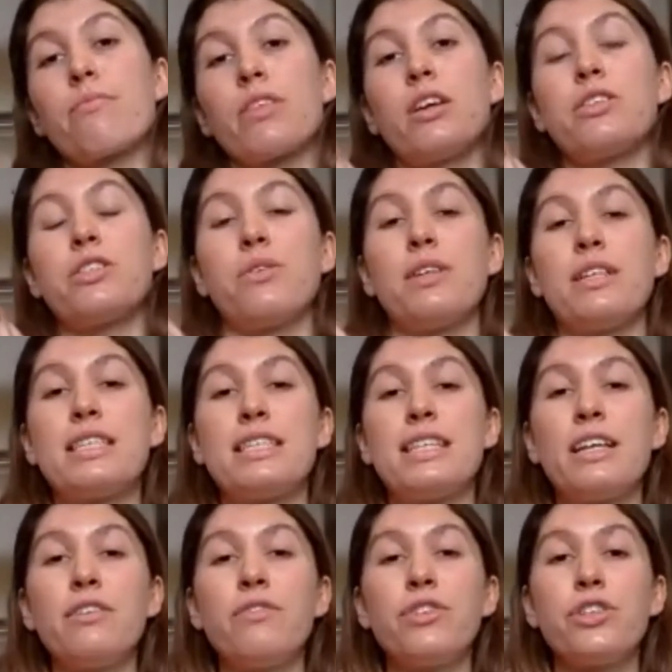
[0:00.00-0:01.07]
So instead
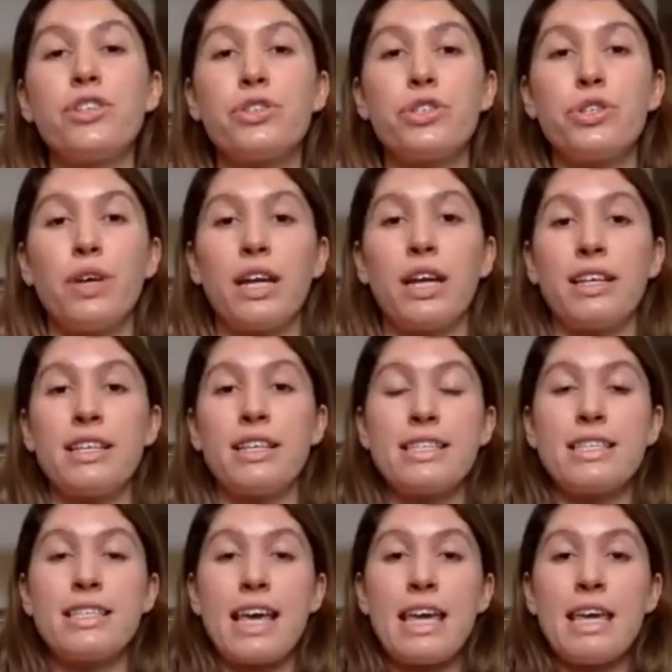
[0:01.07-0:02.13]
of just doing the
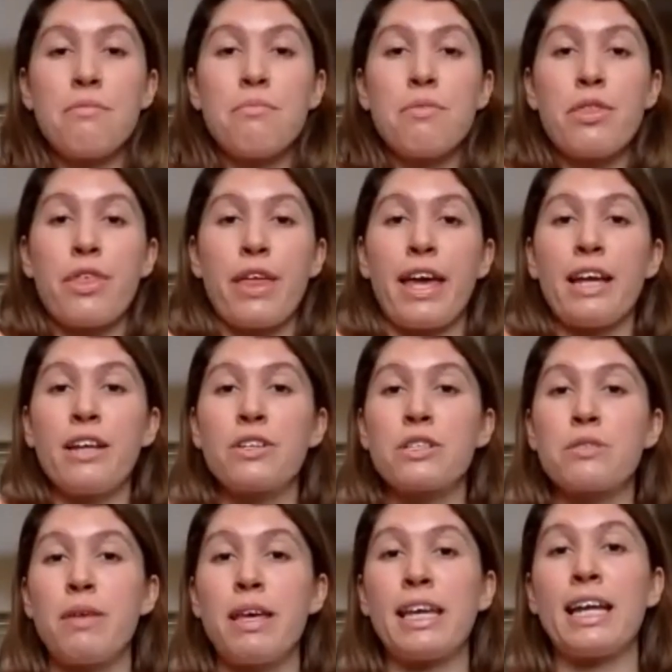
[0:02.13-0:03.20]
same thing, just
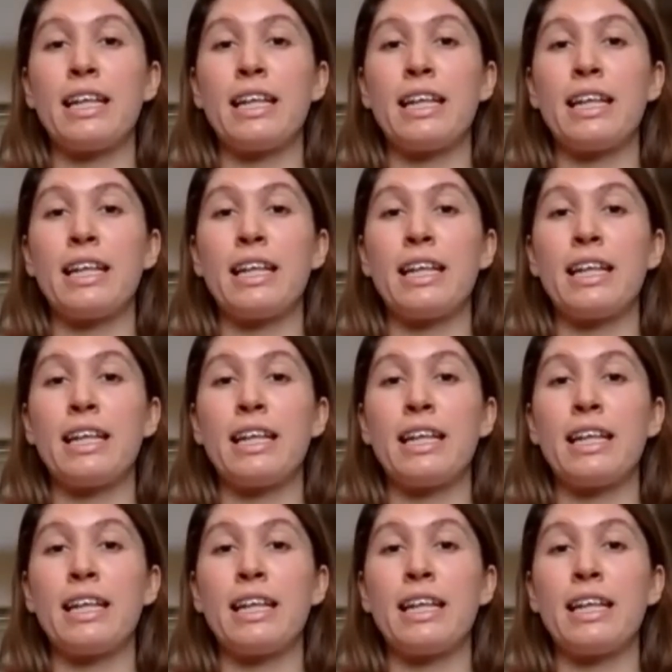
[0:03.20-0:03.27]
making